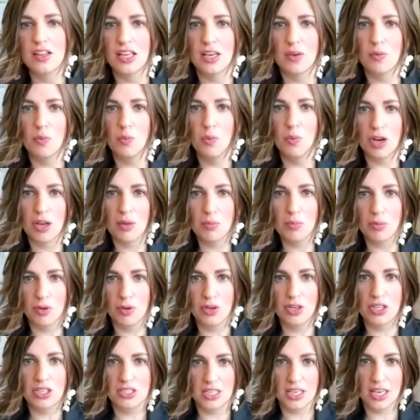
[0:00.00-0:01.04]
Like what I'm
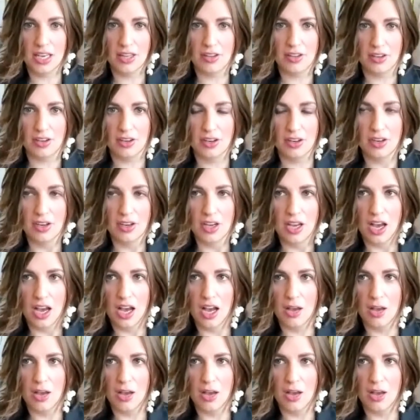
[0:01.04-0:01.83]
putting together.